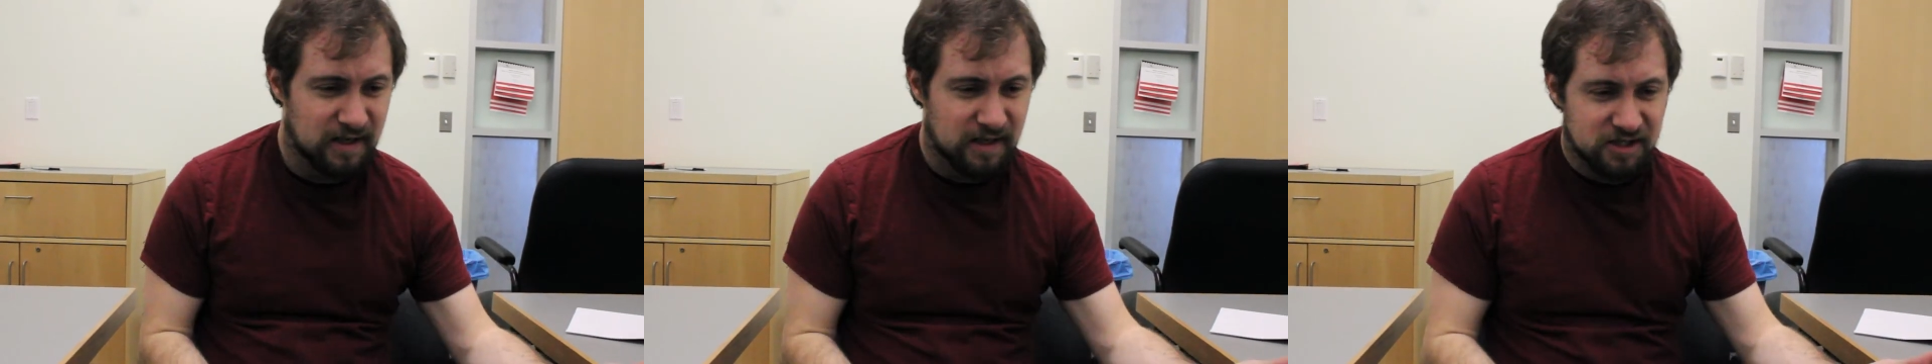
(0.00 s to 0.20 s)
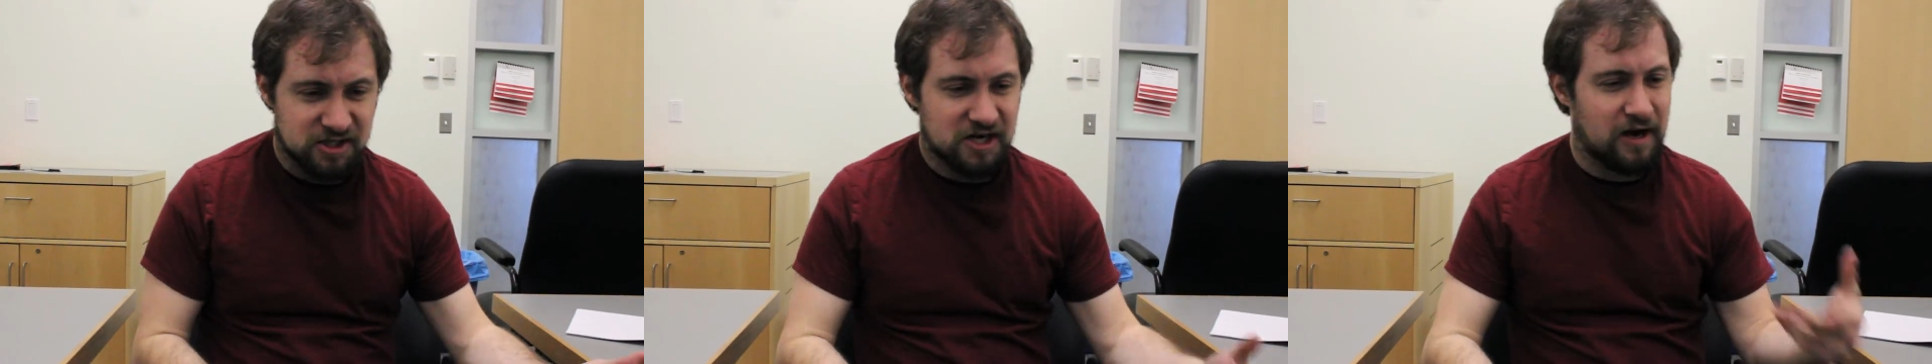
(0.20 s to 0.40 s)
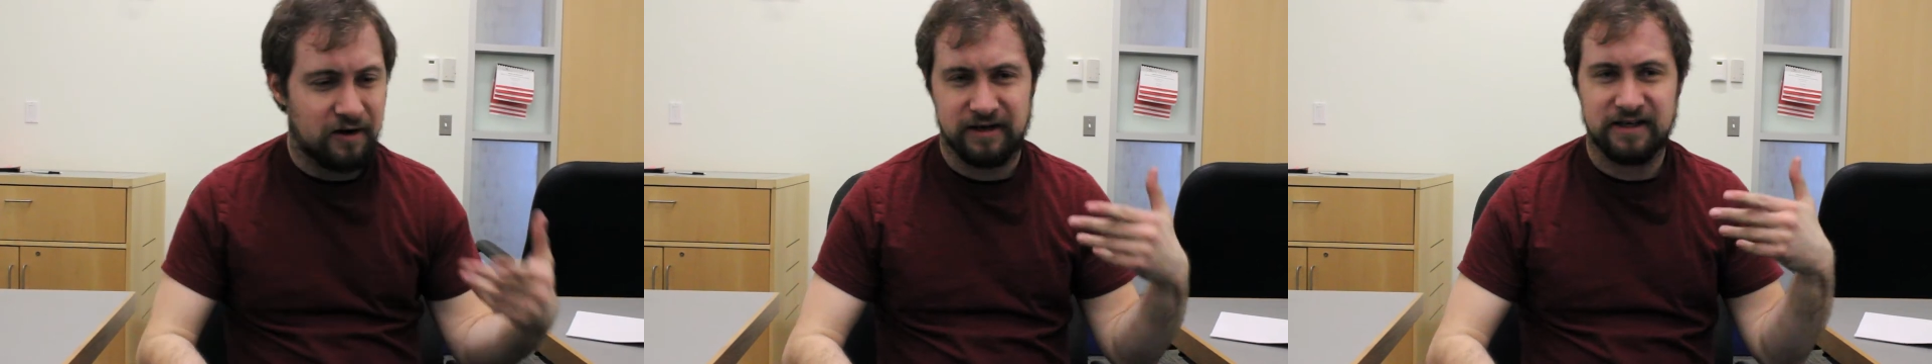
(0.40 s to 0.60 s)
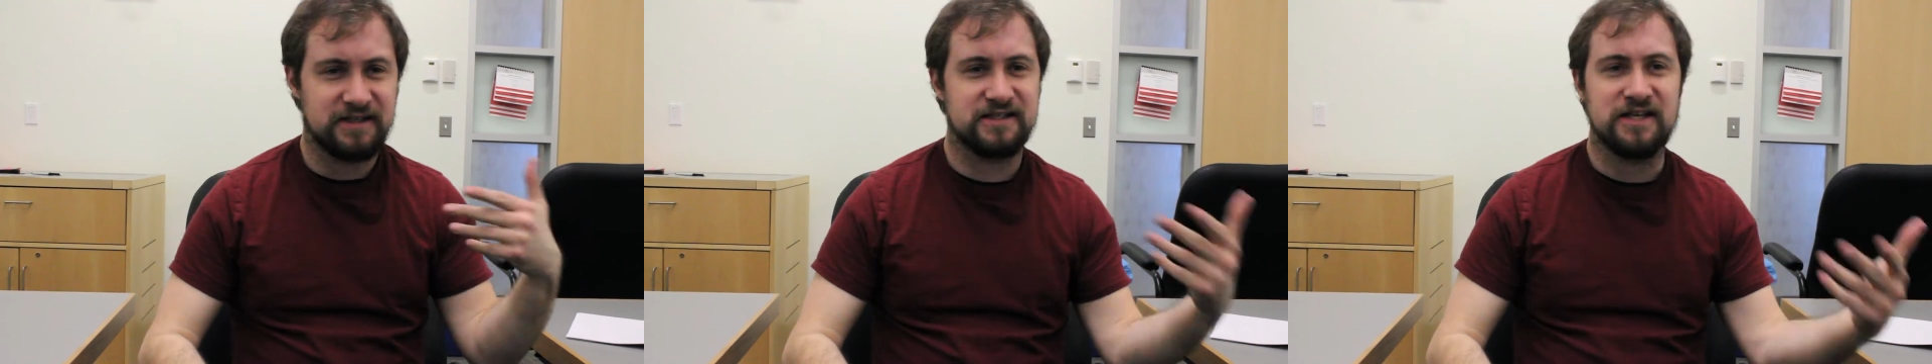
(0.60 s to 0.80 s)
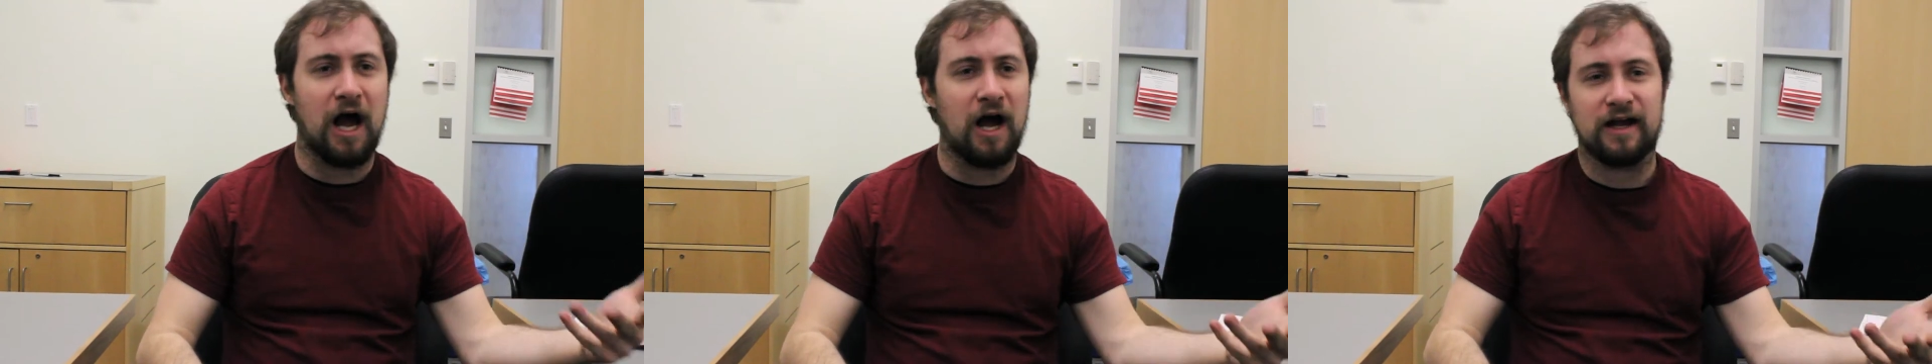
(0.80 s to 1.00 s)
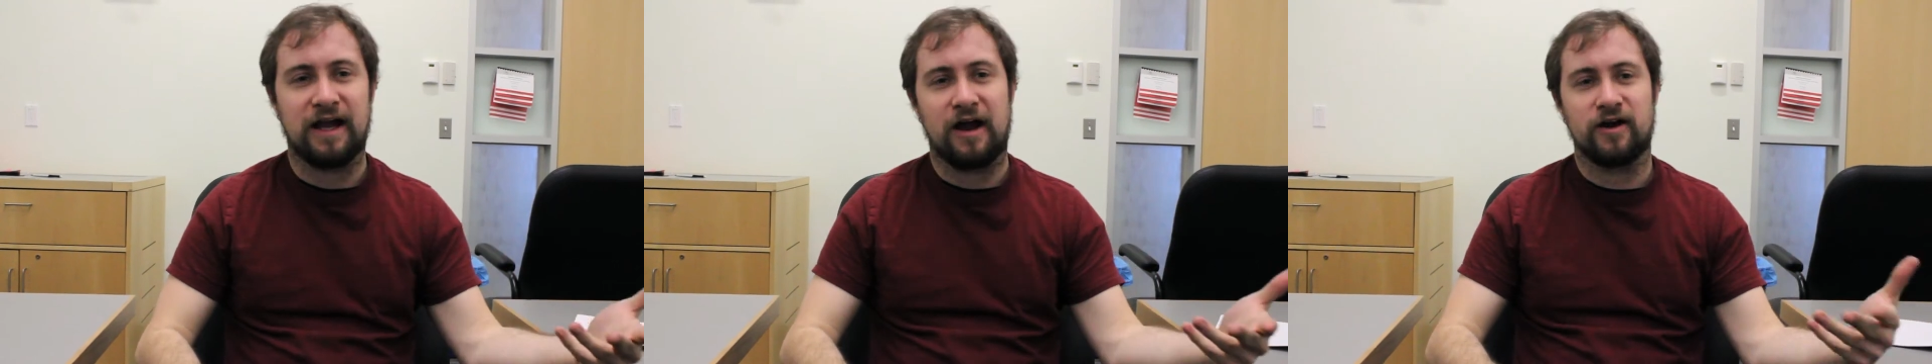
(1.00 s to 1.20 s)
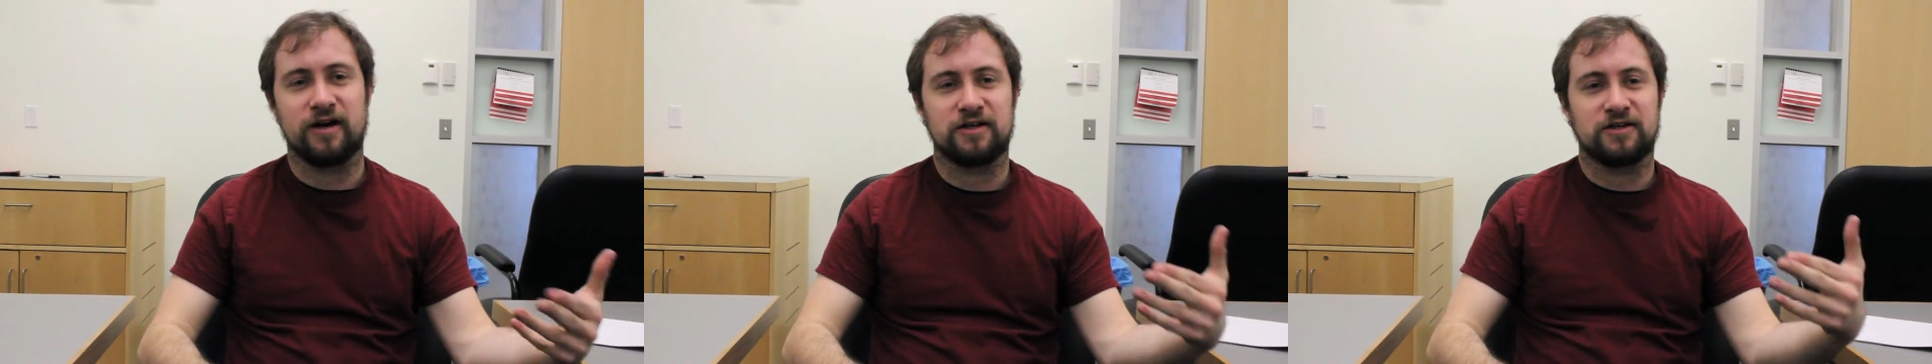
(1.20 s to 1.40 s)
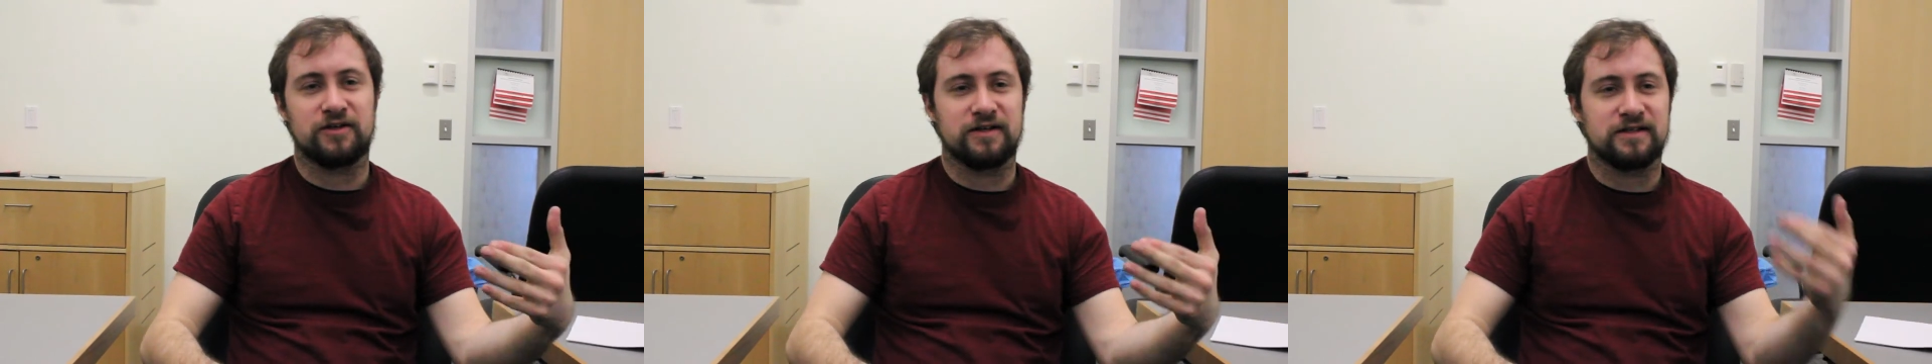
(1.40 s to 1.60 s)
generic stock
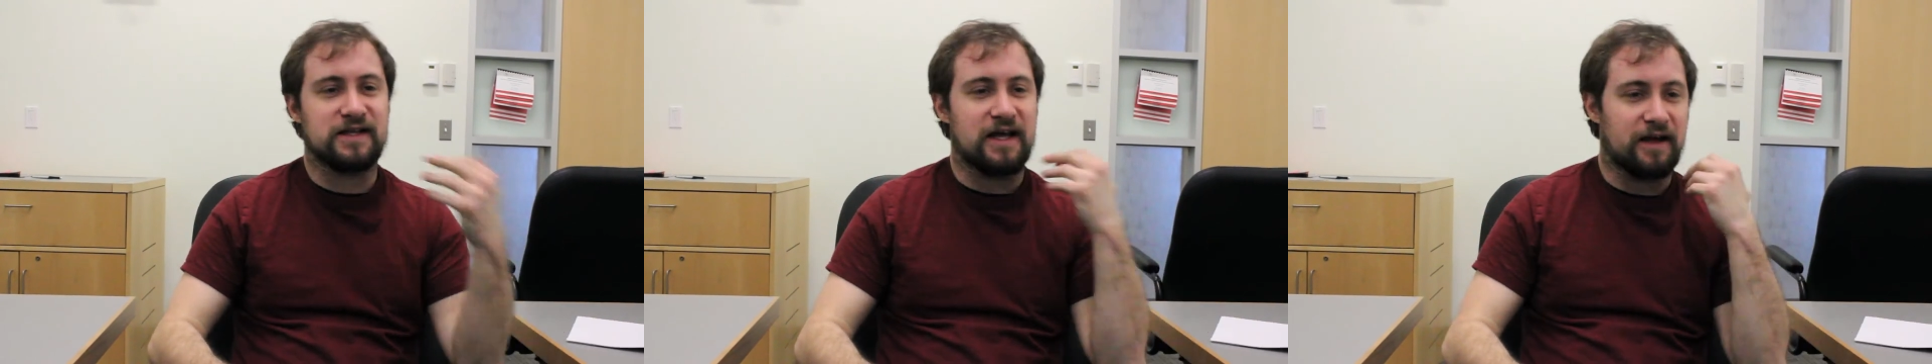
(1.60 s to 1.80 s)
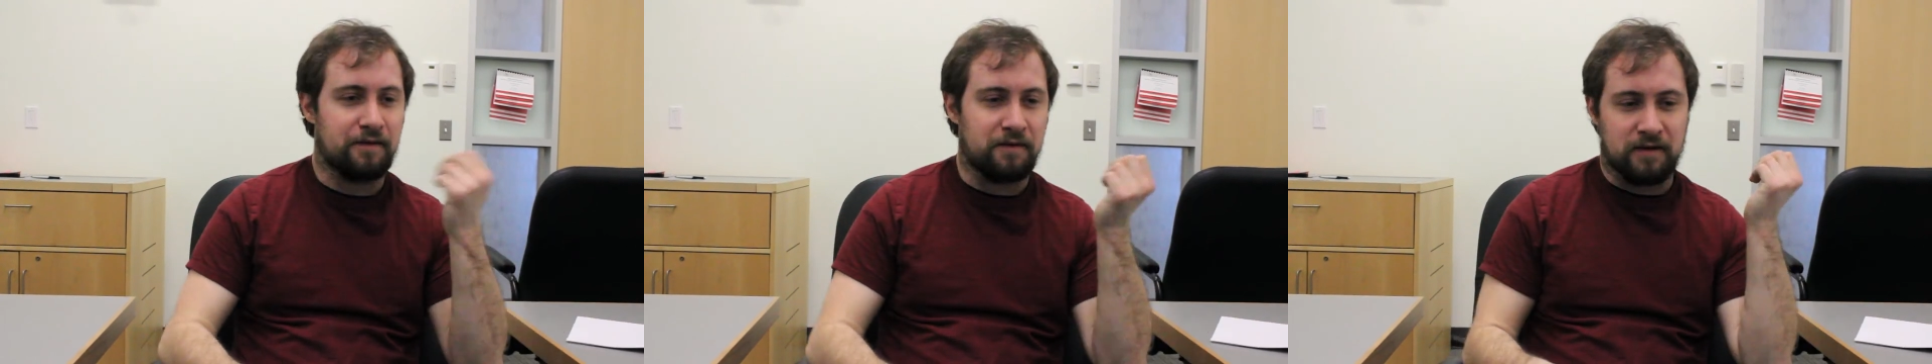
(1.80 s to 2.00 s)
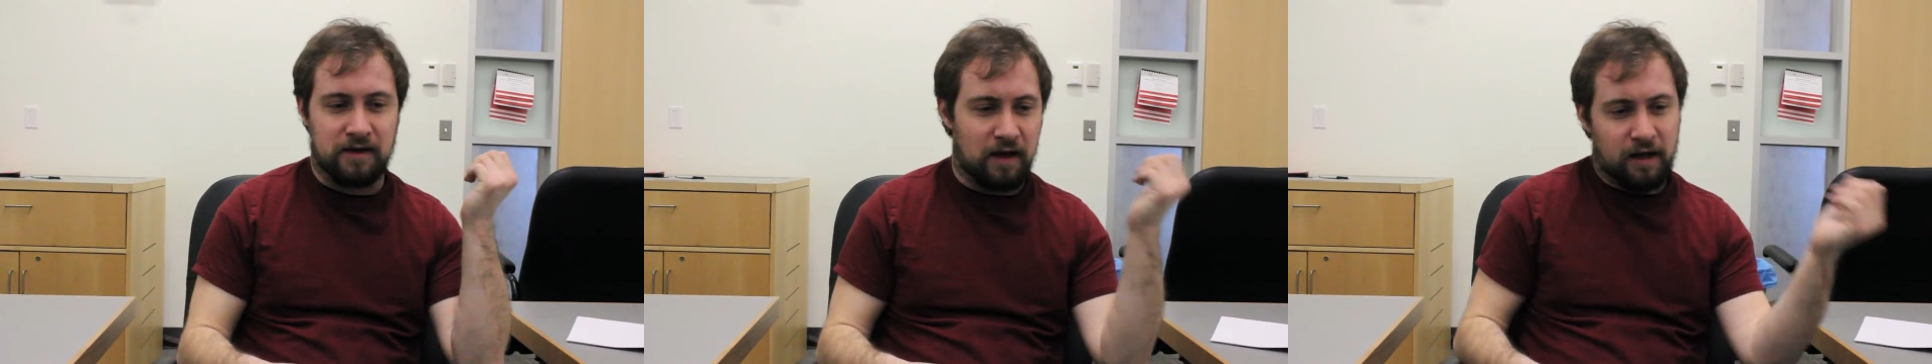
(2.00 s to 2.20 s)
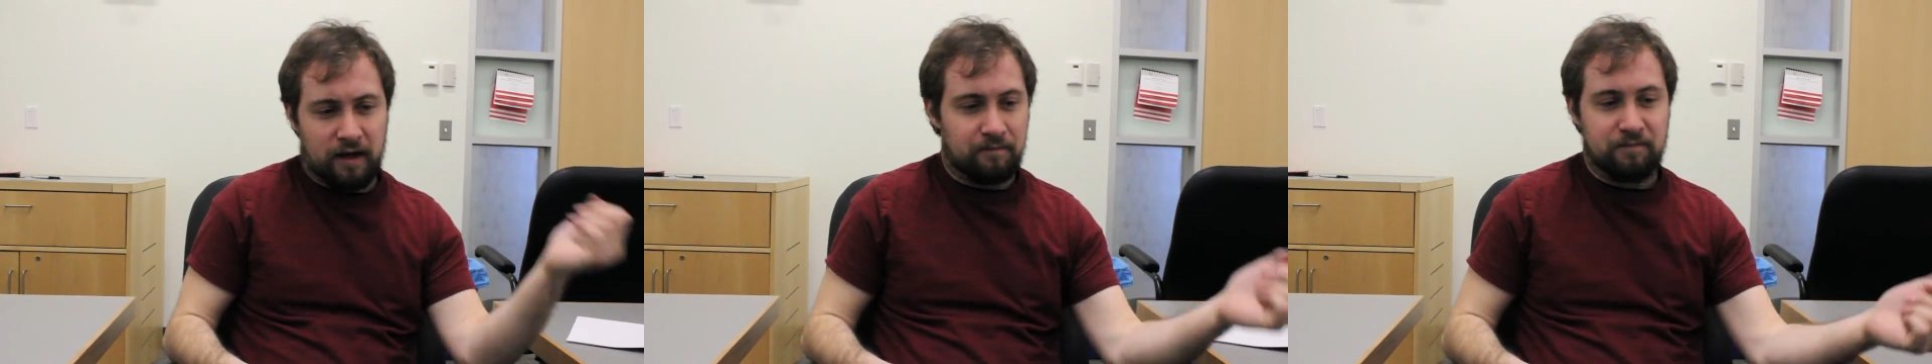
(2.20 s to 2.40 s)
characters like the uh,